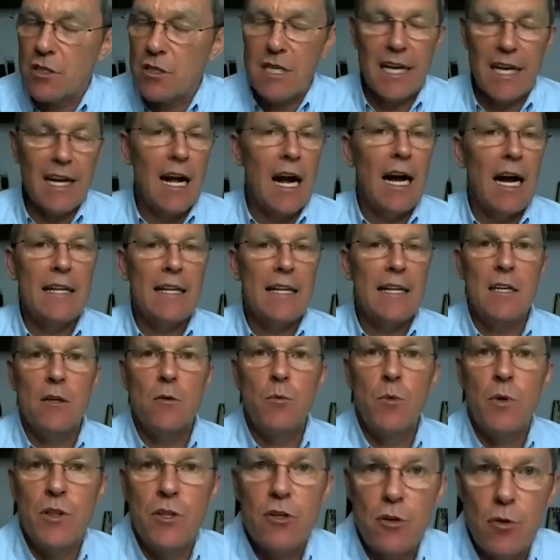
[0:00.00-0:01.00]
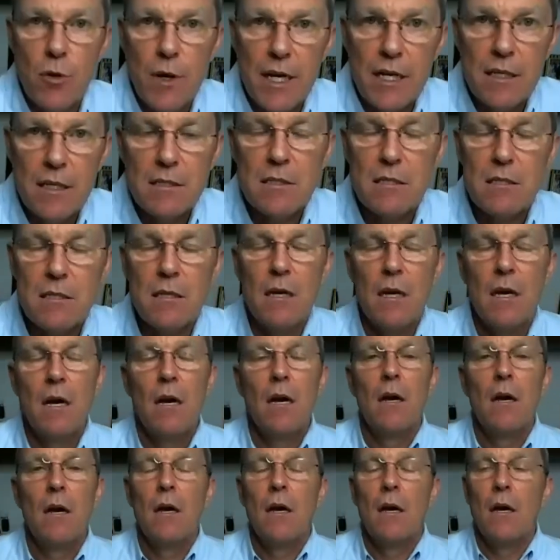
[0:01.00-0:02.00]
like I did with Chris,
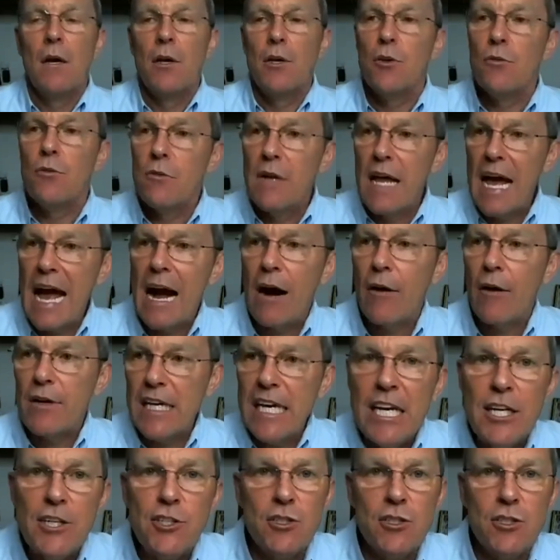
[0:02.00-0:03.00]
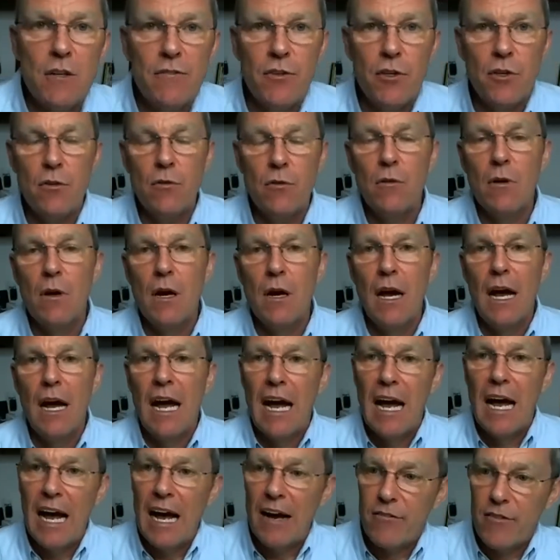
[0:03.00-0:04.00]
each of you
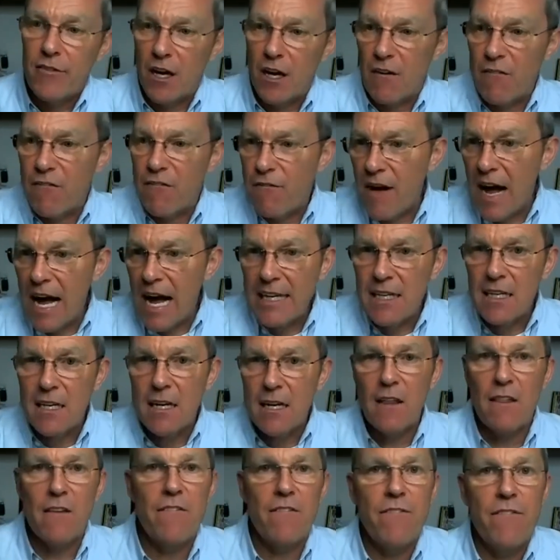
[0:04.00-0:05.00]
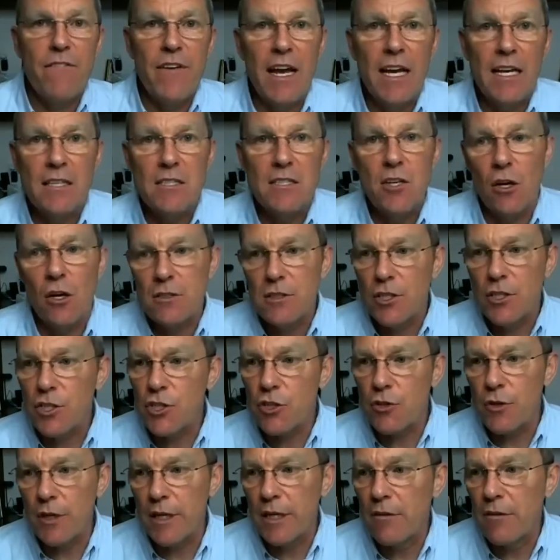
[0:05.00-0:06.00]
have got to find another face on the
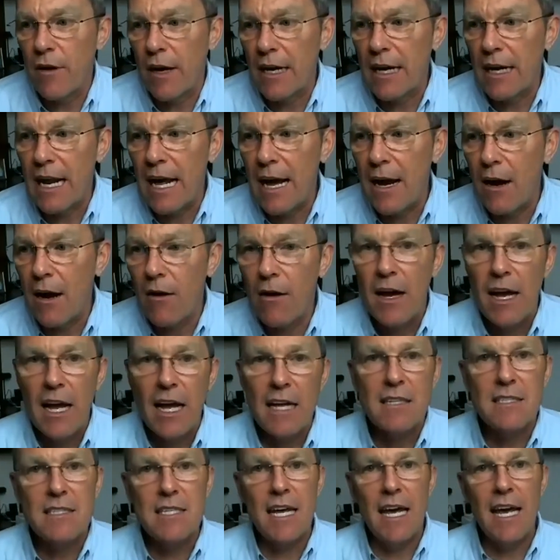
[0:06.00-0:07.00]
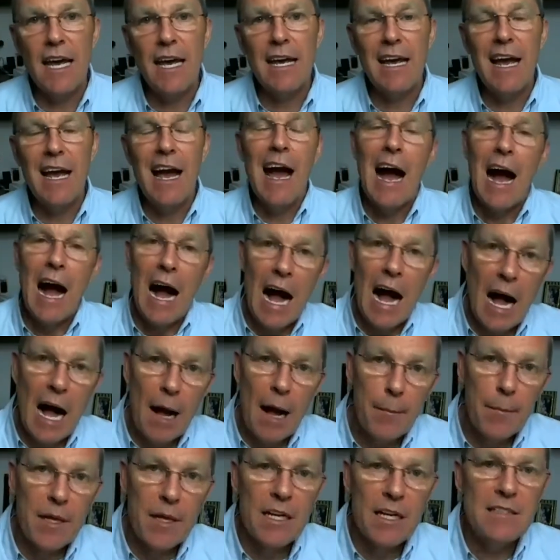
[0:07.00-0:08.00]
screen right now and say, I'm
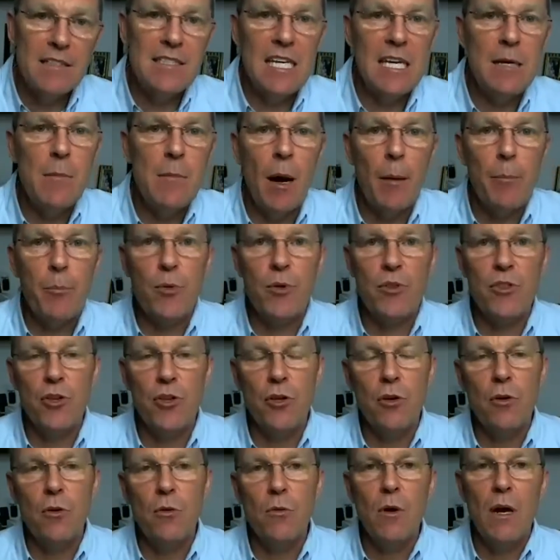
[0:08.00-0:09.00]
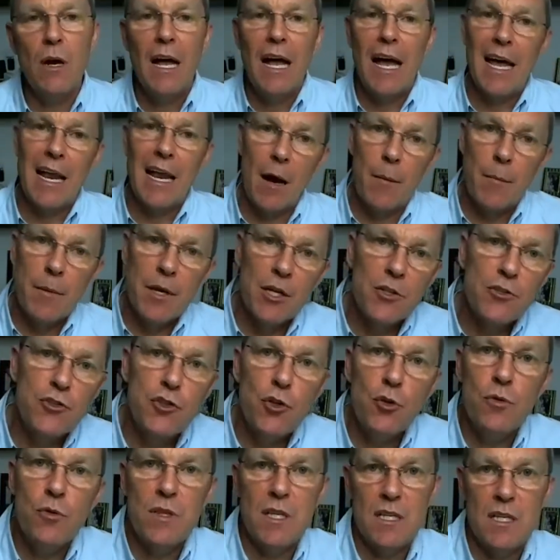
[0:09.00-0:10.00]
going to team up with you, and I'm going to
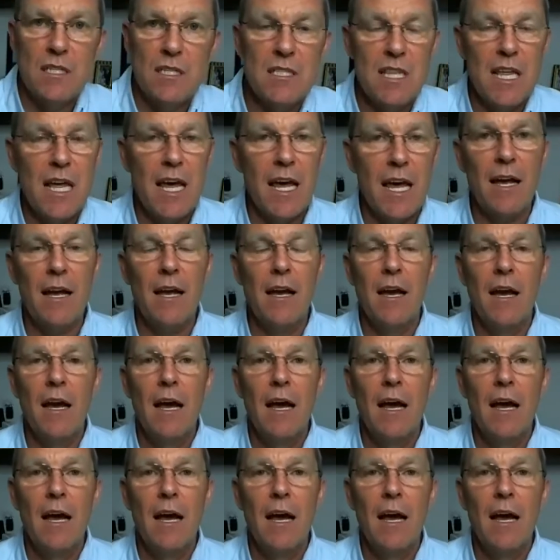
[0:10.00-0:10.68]
do this thing.